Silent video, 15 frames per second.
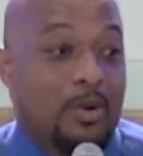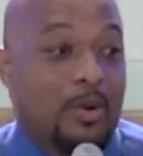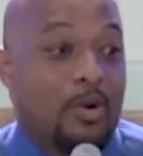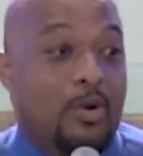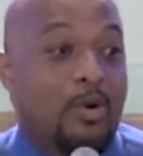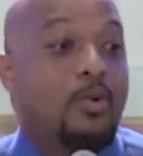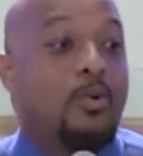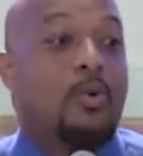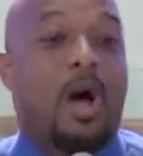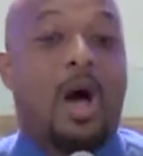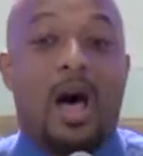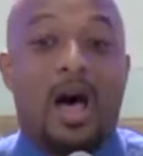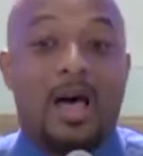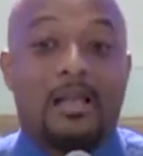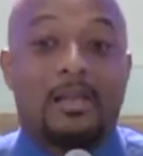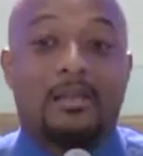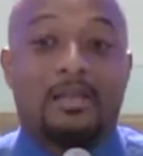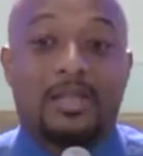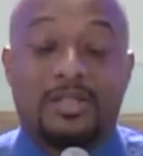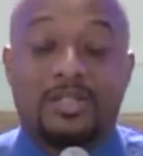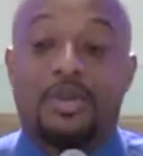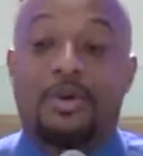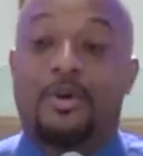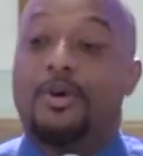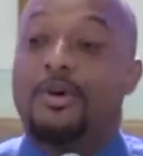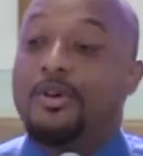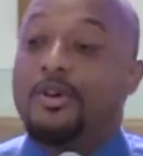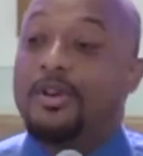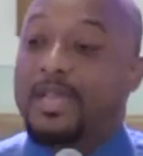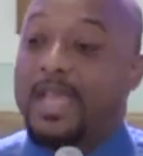who are
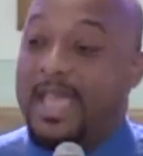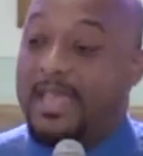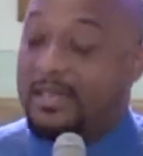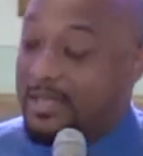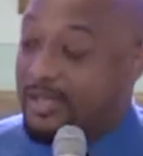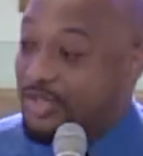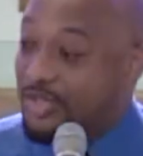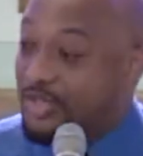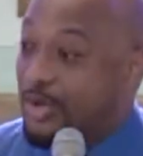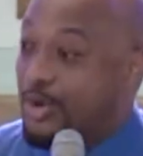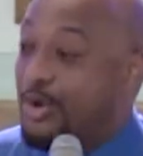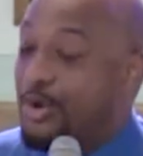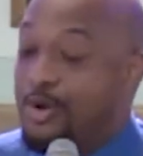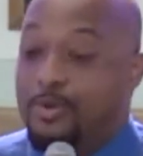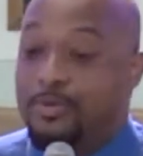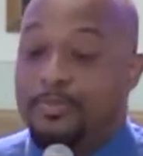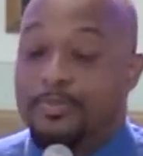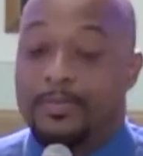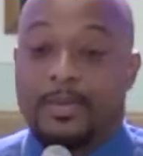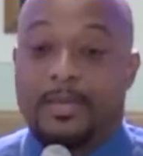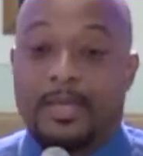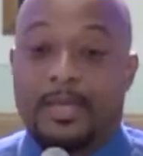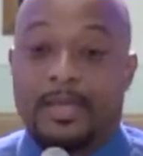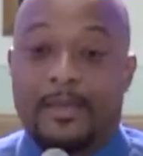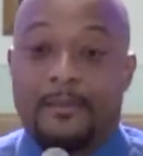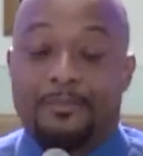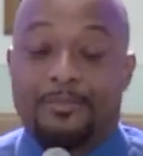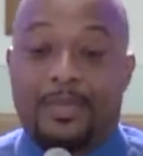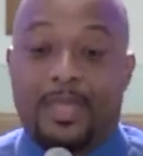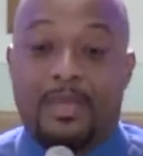deterred and disturbed
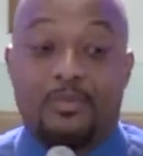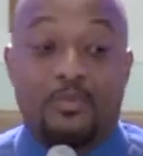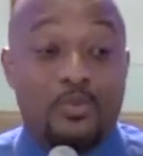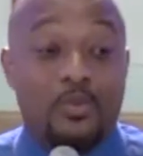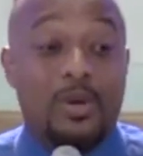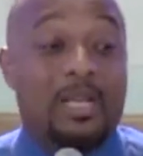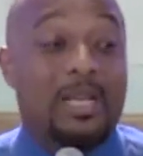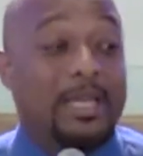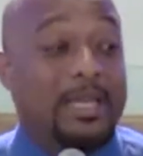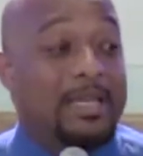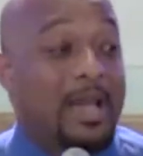and really